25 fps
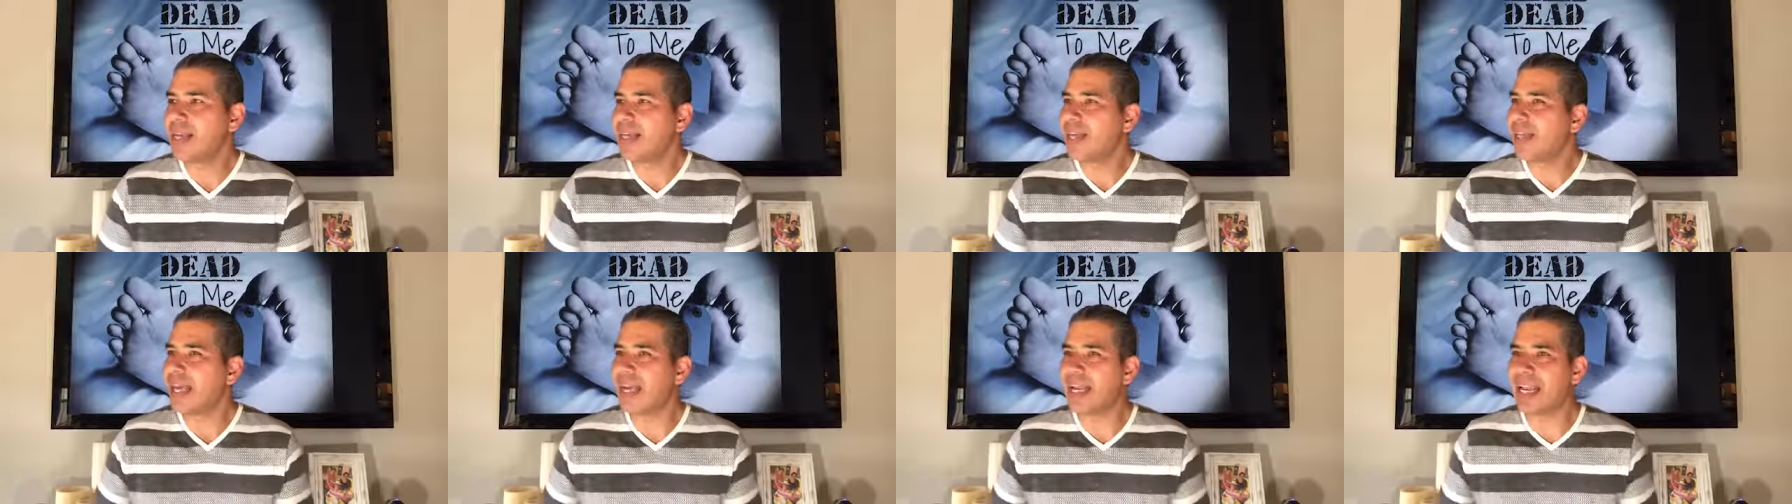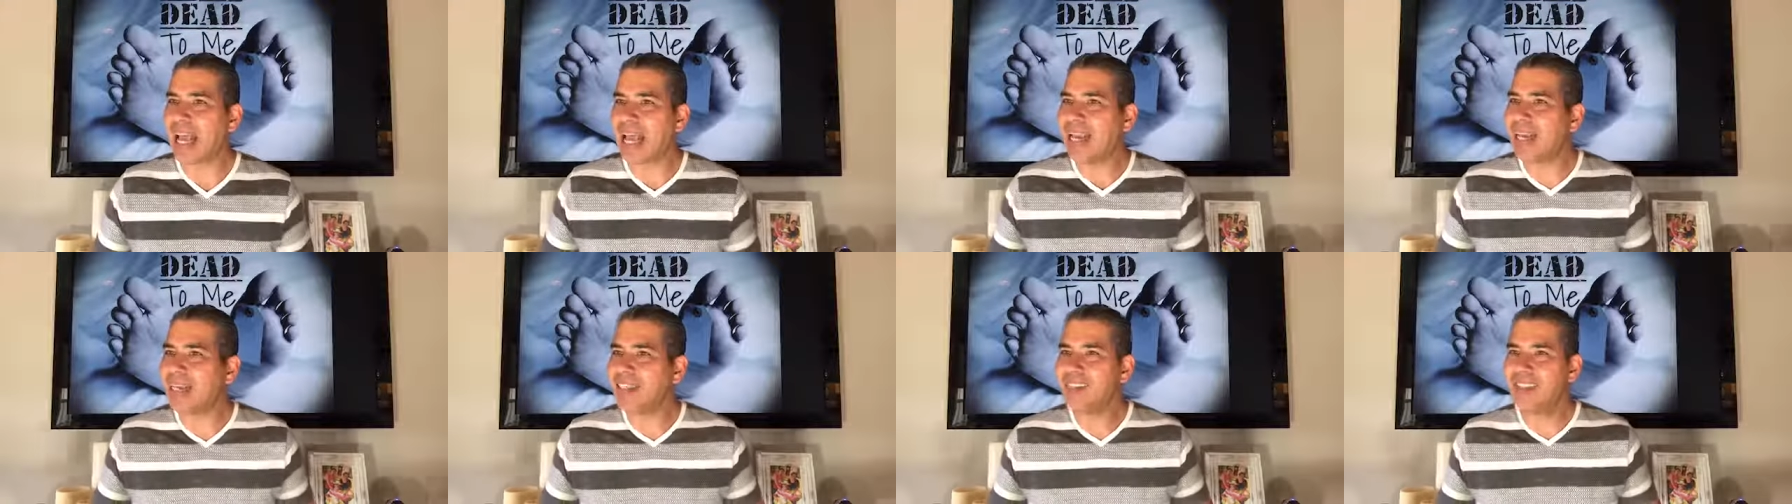And,
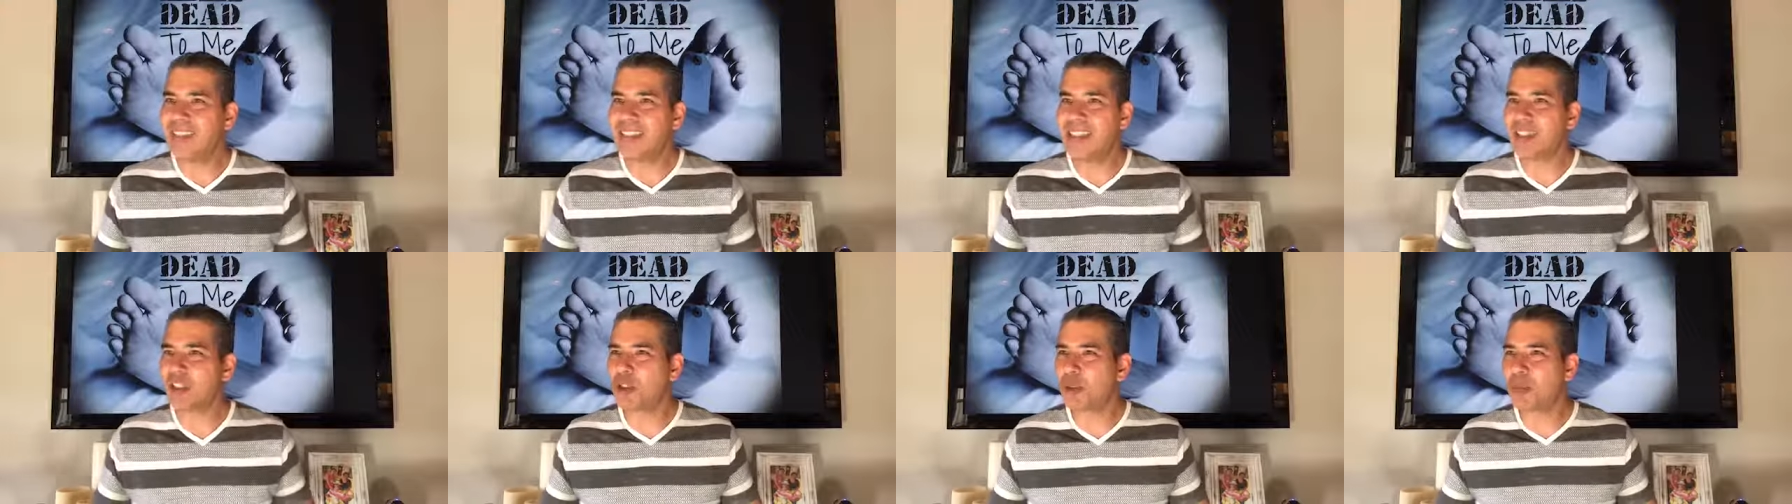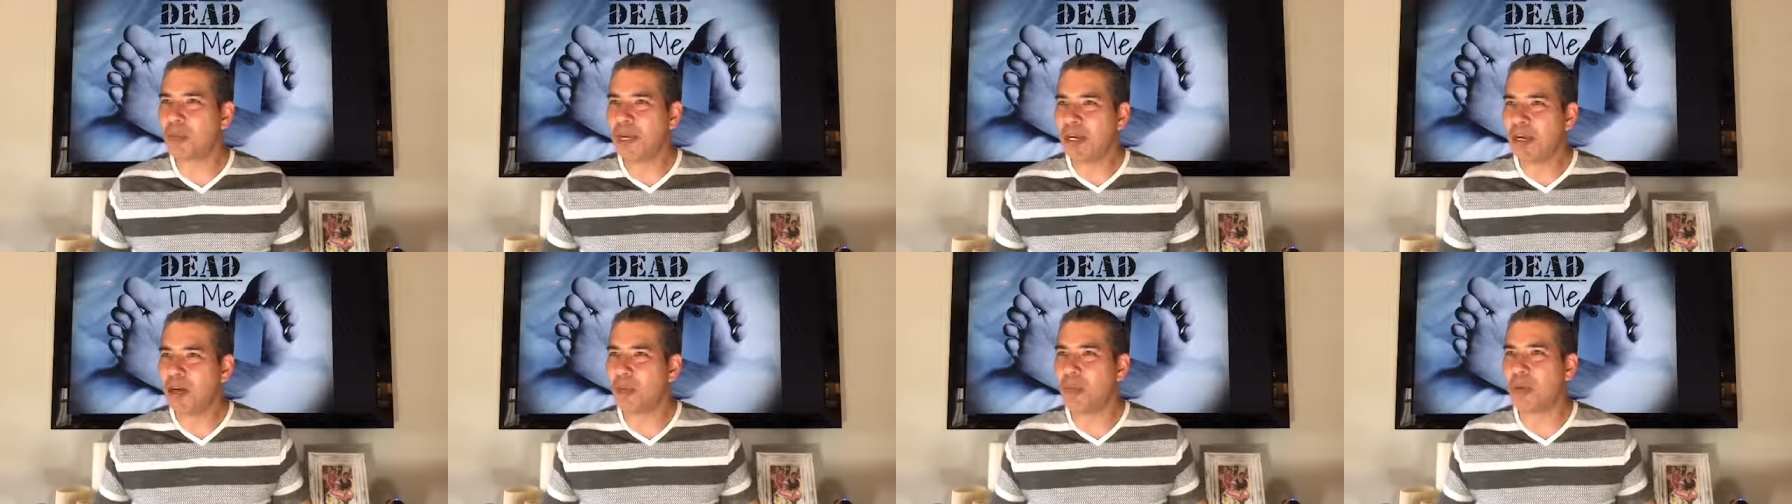and it's
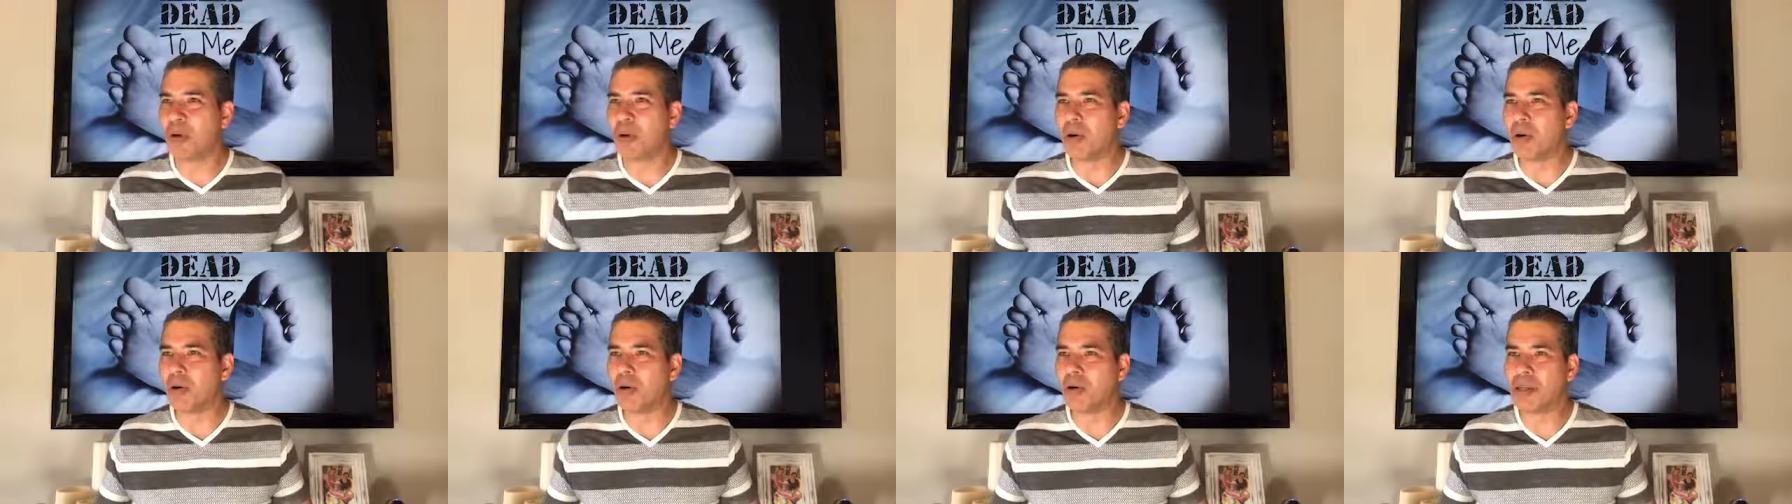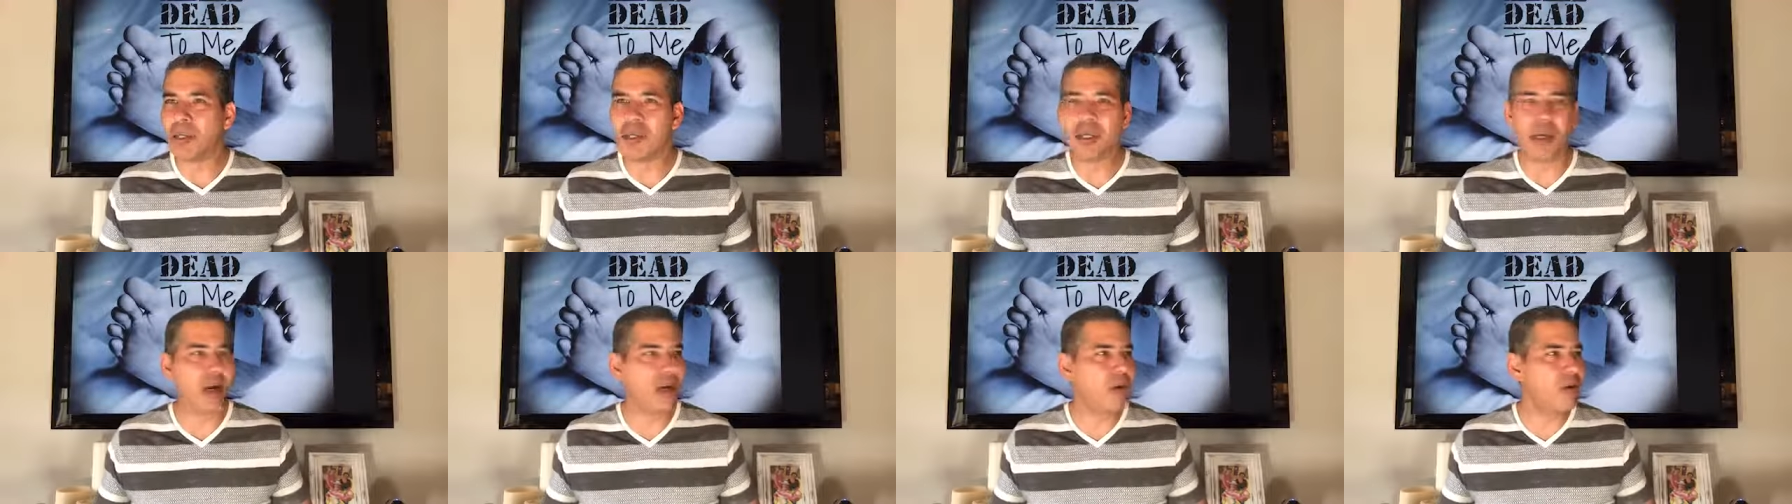despicable,
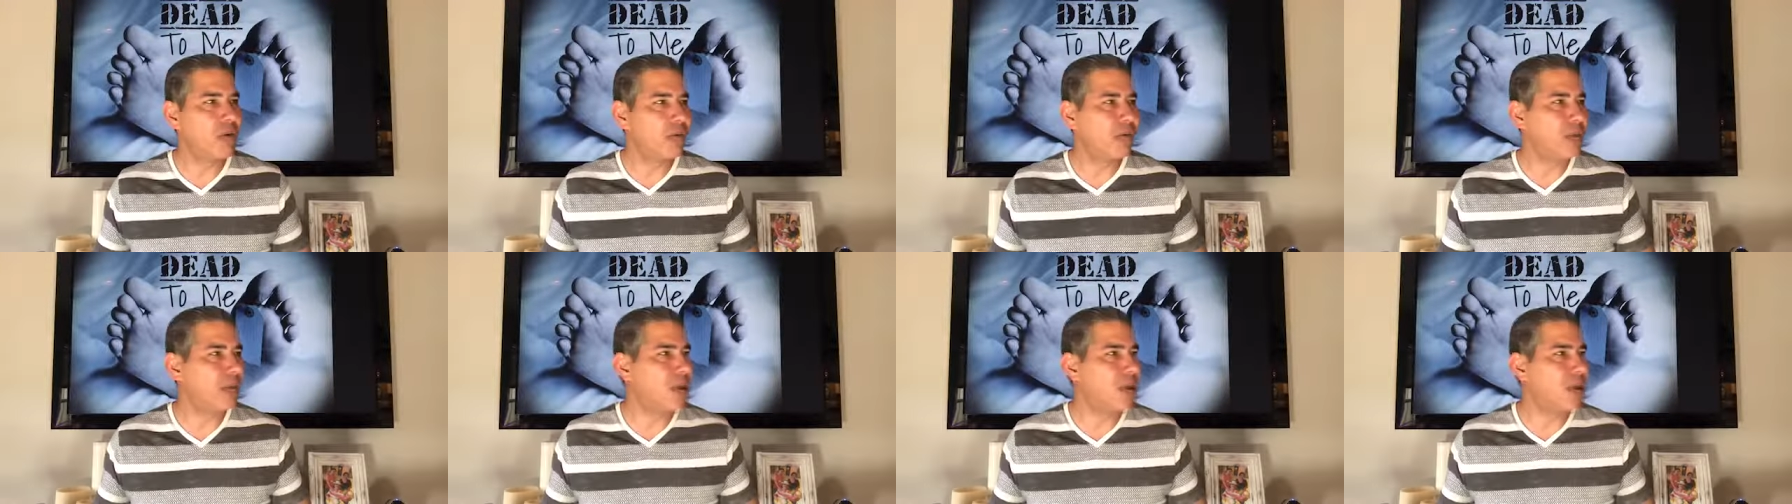you know,